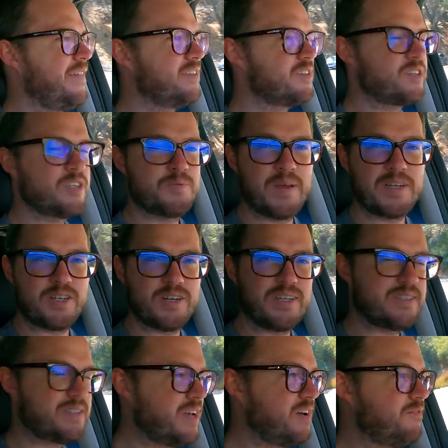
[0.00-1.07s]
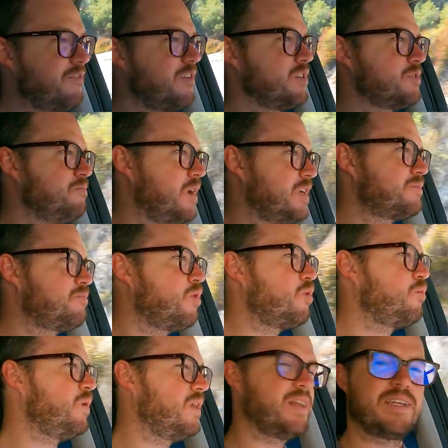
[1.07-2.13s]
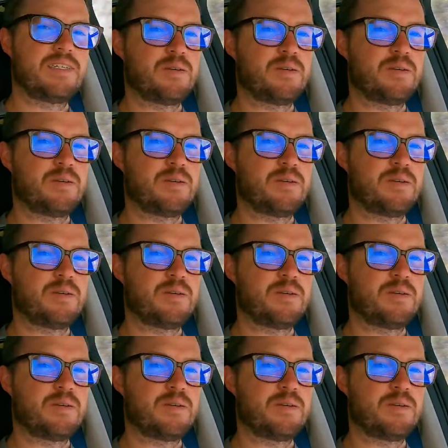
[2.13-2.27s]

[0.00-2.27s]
And the suspension itself feels much more willing